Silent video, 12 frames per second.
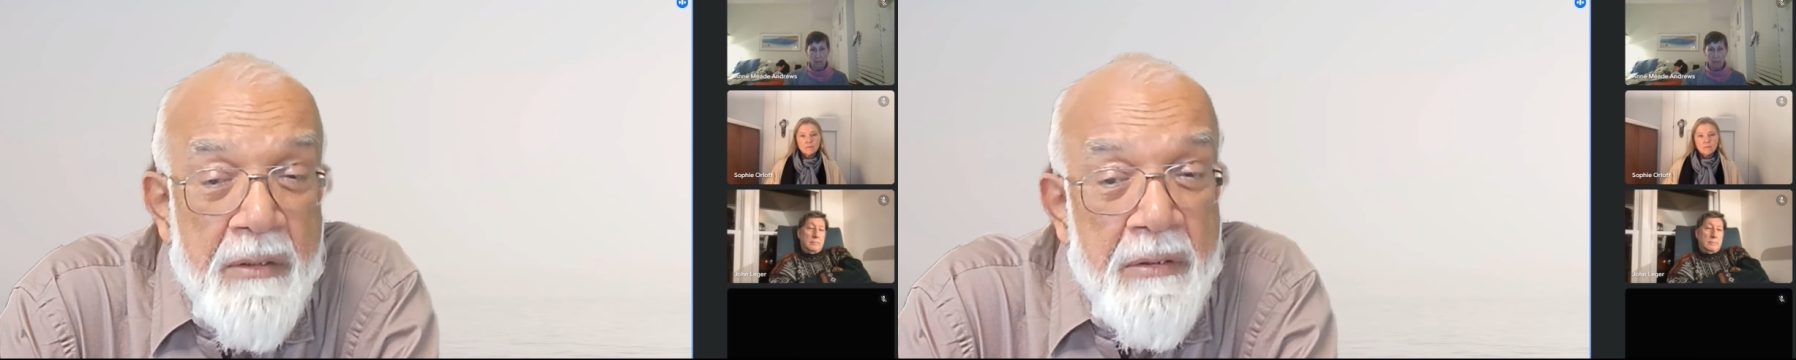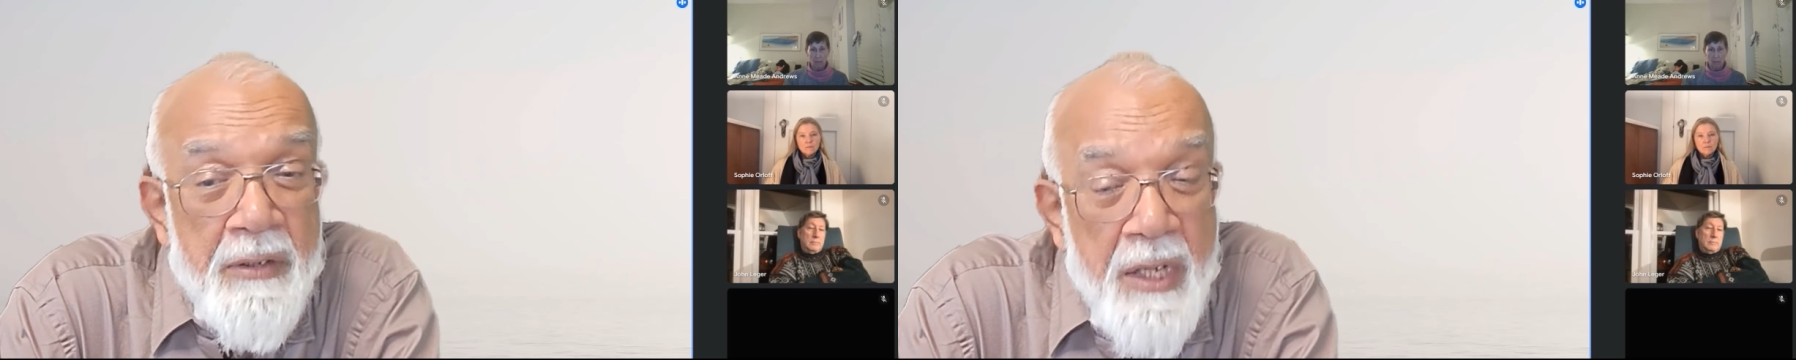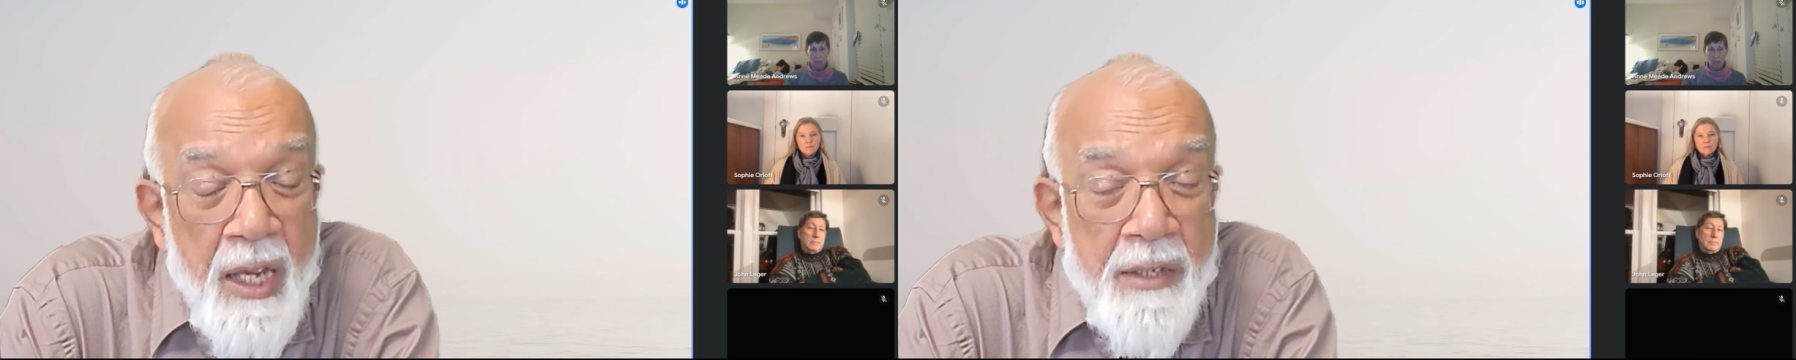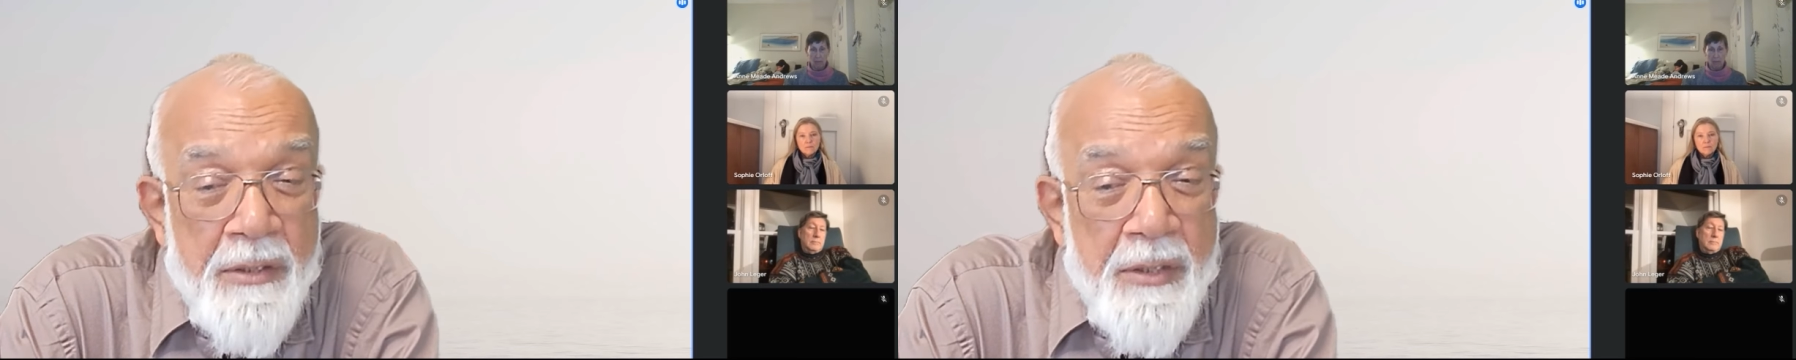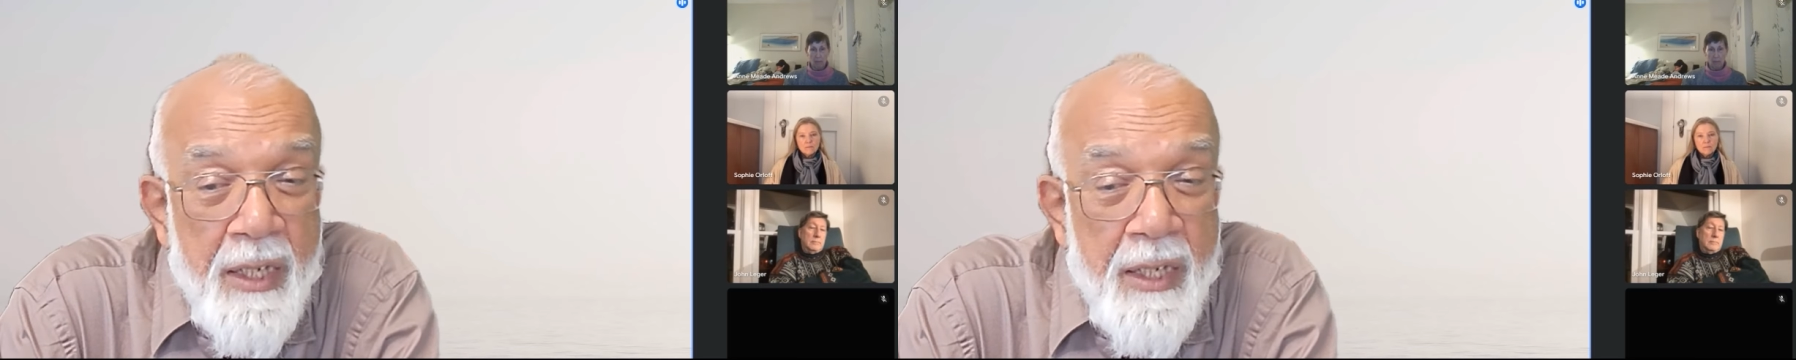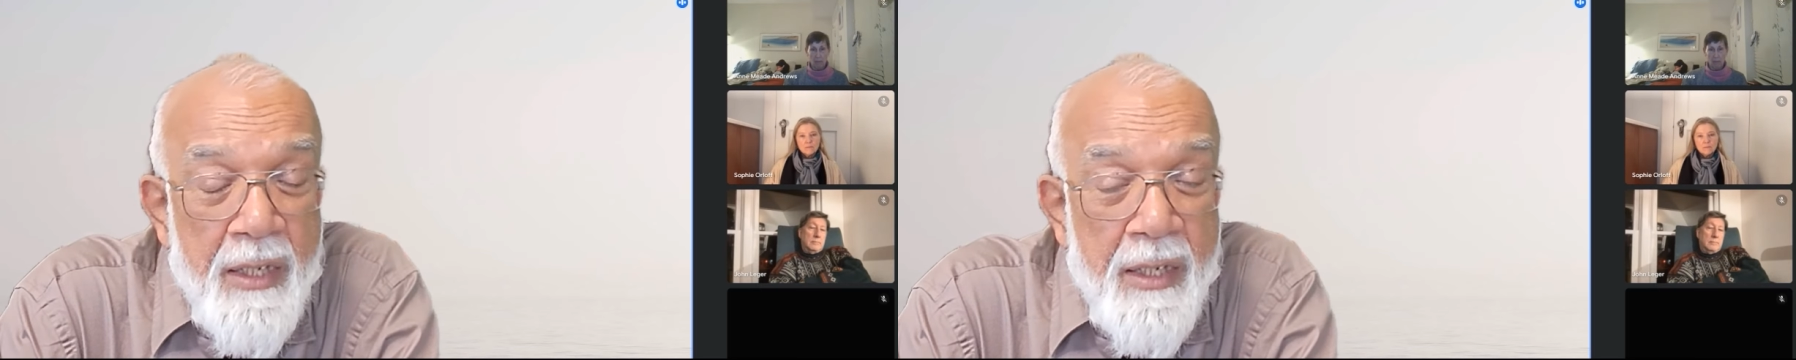
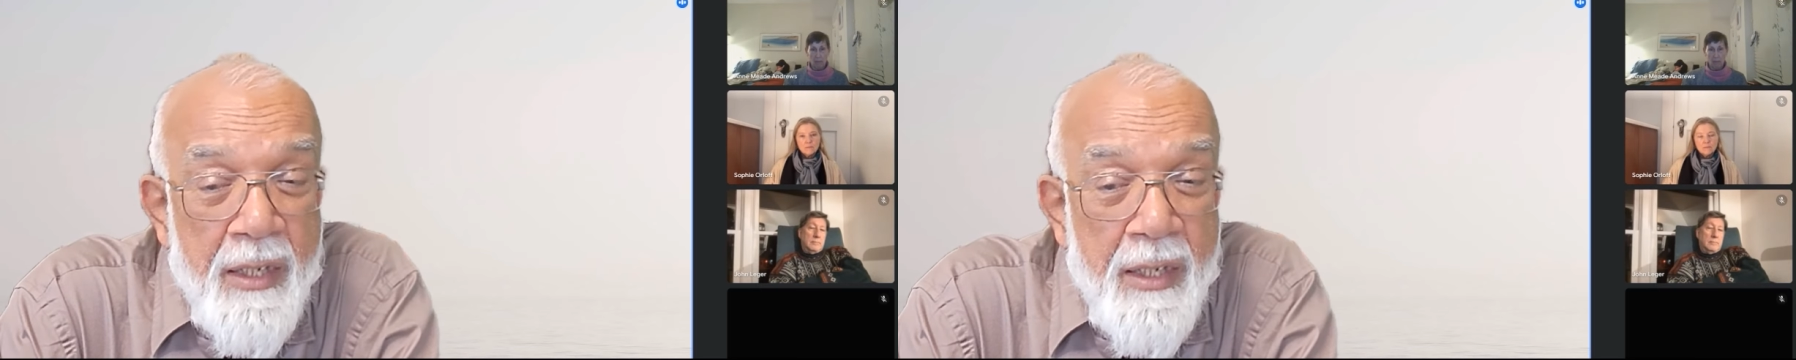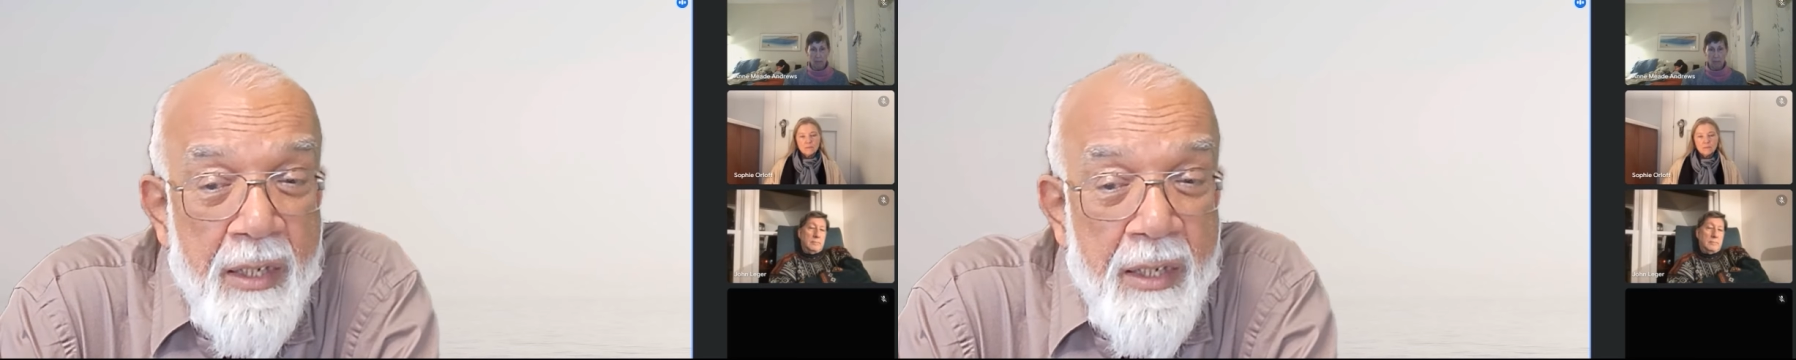reacting